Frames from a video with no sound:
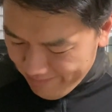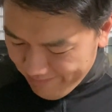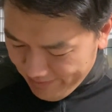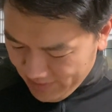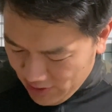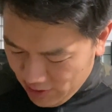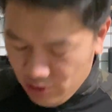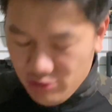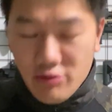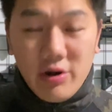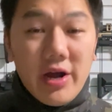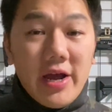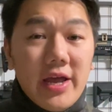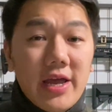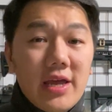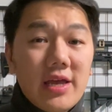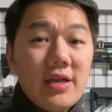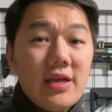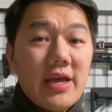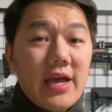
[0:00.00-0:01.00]

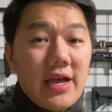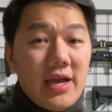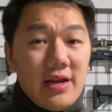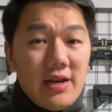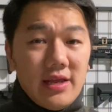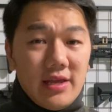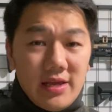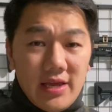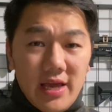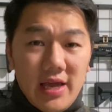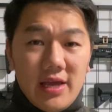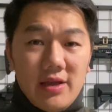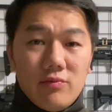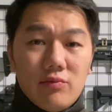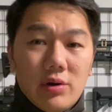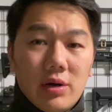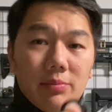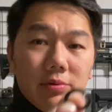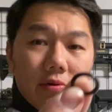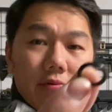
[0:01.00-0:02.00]
try adding a
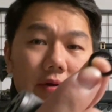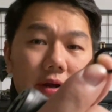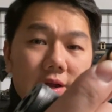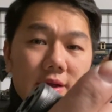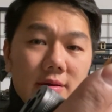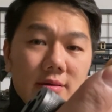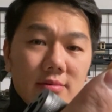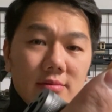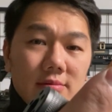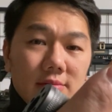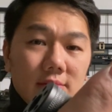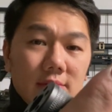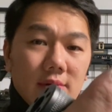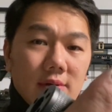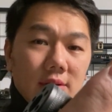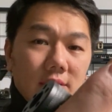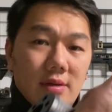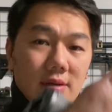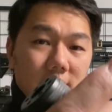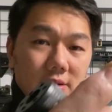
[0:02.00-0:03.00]
rubber ring,
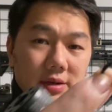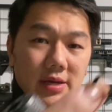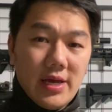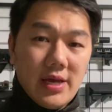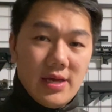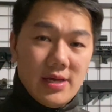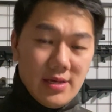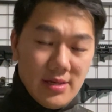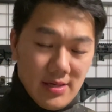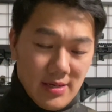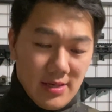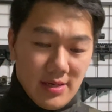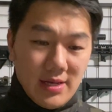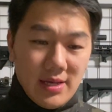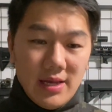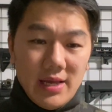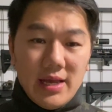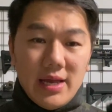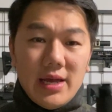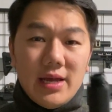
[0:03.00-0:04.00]
okay,
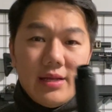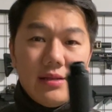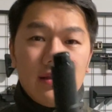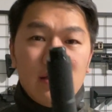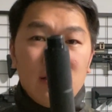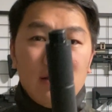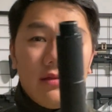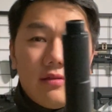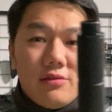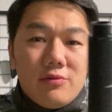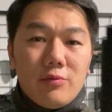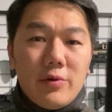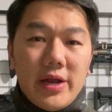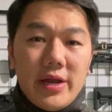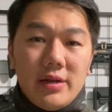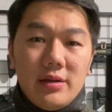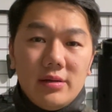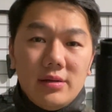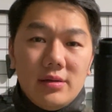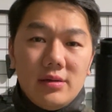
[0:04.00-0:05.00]
at the
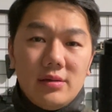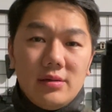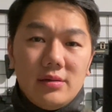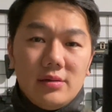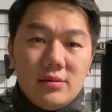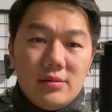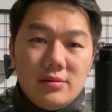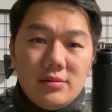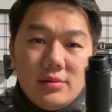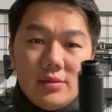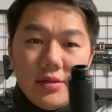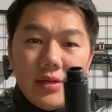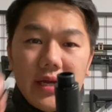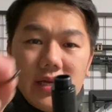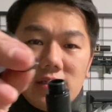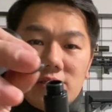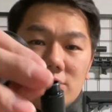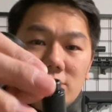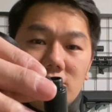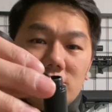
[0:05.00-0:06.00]
thread. Okay,
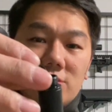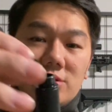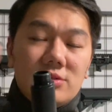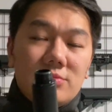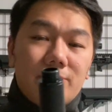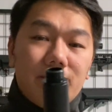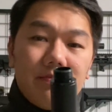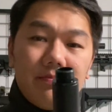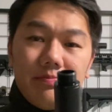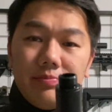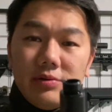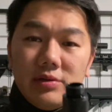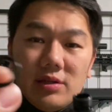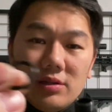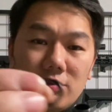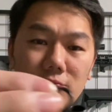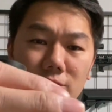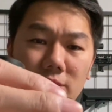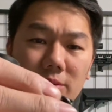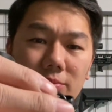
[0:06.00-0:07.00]
so you just put the
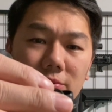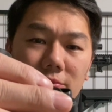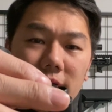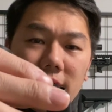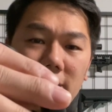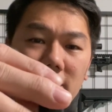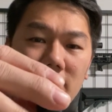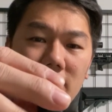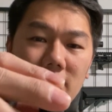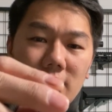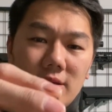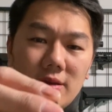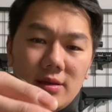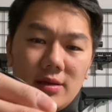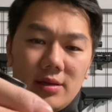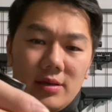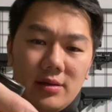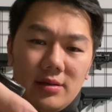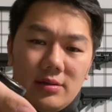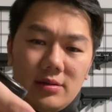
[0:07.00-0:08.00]
rubber ring,
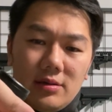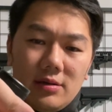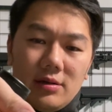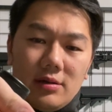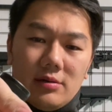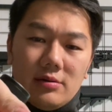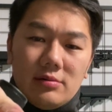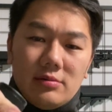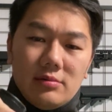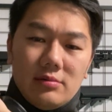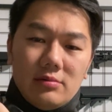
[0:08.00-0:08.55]
you know,